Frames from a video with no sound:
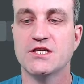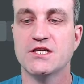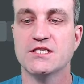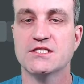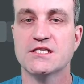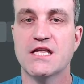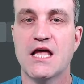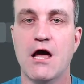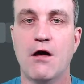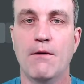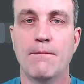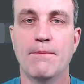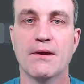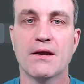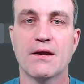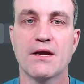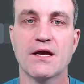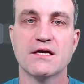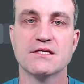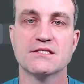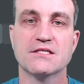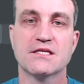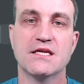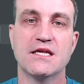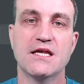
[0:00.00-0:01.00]
is helping
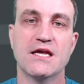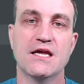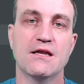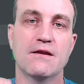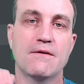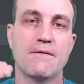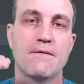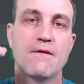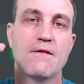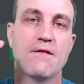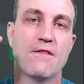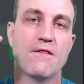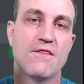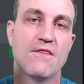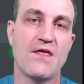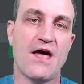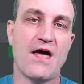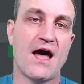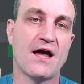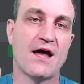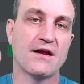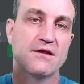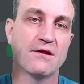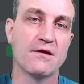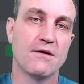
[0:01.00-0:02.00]
us get
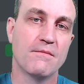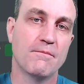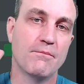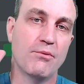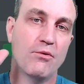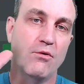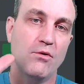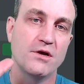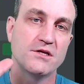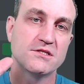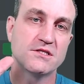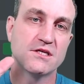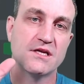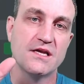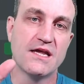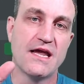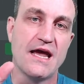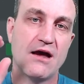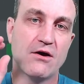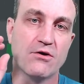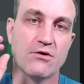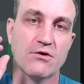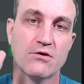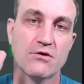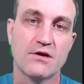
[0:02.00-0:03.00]
that poison
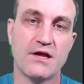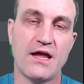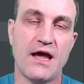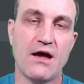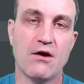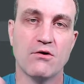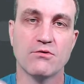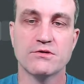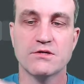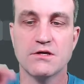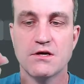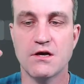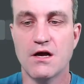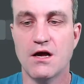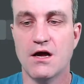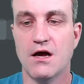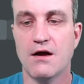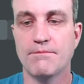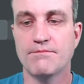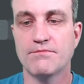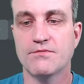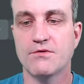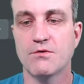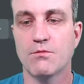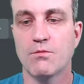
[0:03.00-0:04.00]
counter count
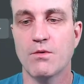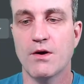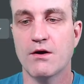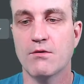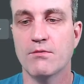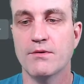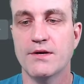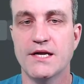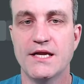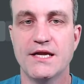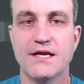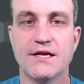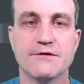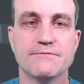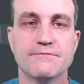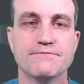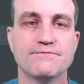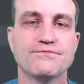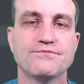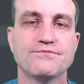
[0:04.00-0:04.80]
up to where we need it.